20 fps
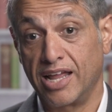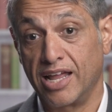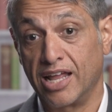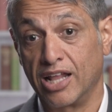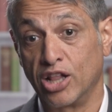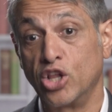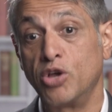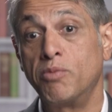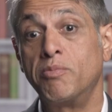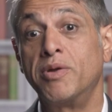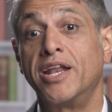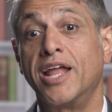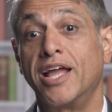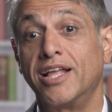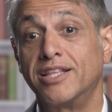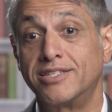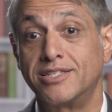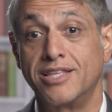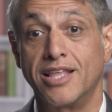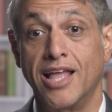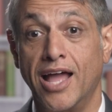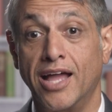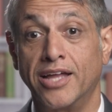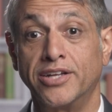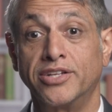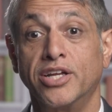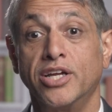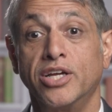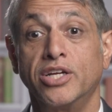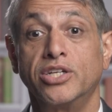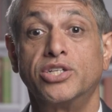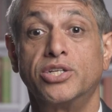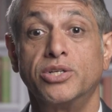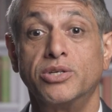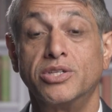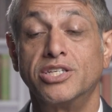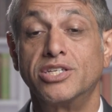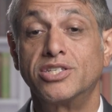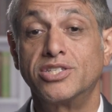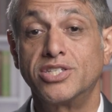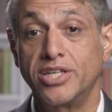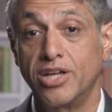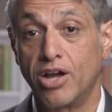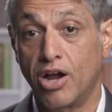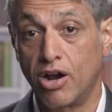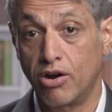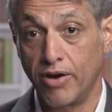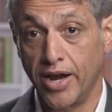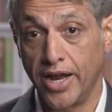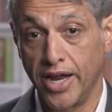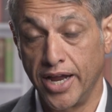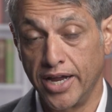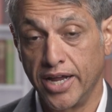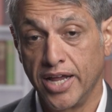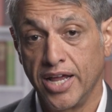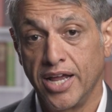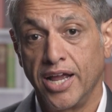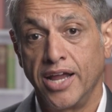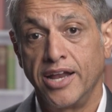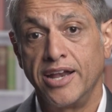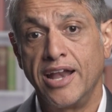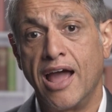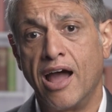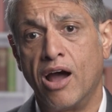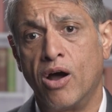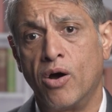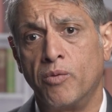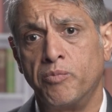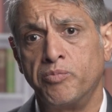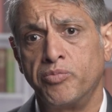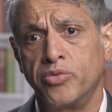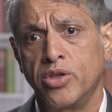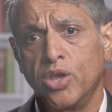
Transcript: illuminates that to the CRA. Now,